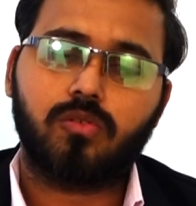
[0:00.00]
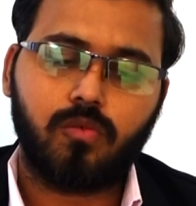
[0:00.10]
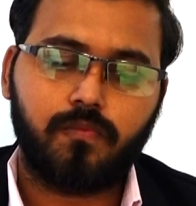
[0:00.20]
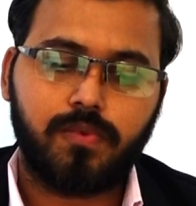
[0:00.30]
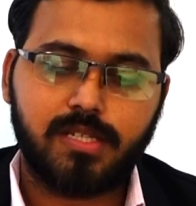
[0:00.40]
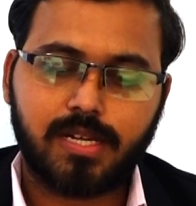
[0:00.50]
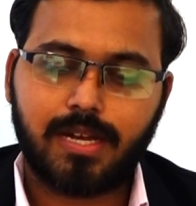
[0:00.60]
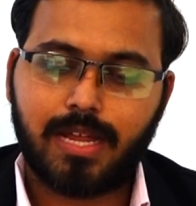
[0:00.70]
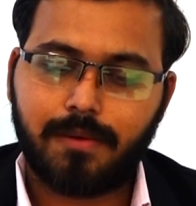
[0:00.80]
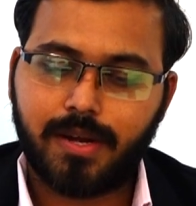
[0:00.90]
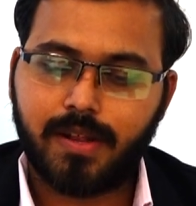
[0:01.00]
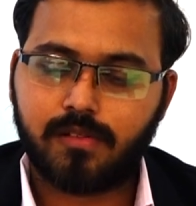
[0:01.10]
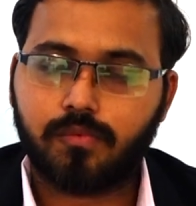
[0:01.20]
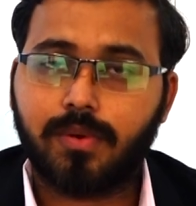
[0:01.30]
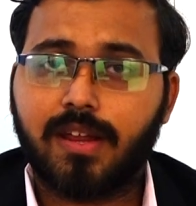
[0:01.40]
through physical
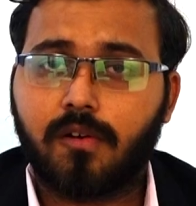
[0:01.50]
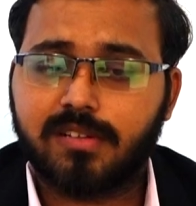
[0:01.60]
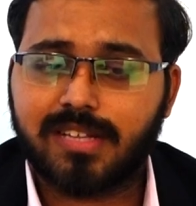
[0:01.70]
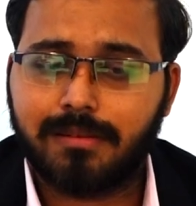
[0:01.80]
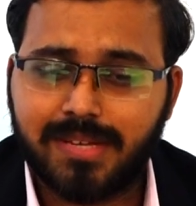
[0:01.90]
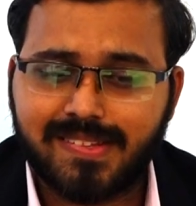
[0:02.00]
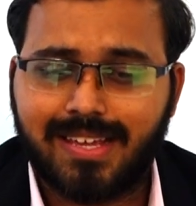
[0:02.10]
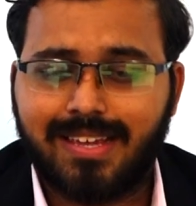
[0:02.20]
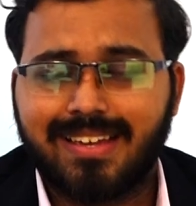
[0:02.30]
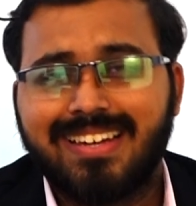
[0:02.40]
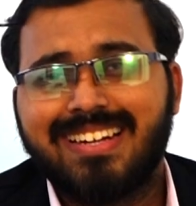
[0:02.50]
evidence where records are missing.